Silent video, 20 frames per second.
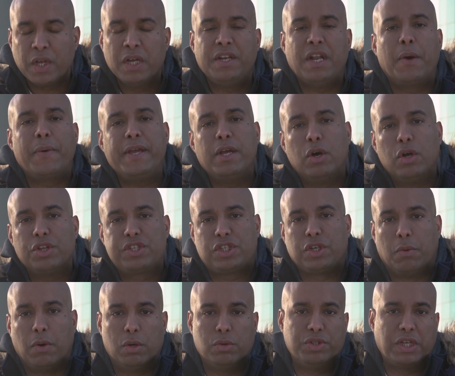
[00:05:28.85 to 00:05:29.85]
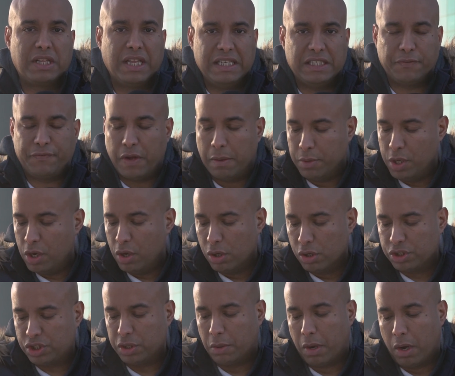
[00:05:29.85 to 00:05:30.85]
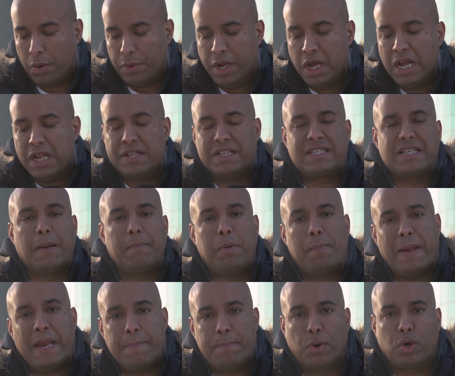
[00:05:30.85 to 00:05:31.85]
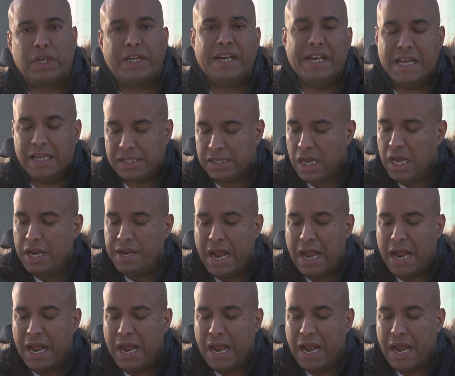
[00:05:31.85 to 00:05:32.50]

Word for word: Now, he also owned, the Glazer family also owned the Tampa Bay Buccaneers.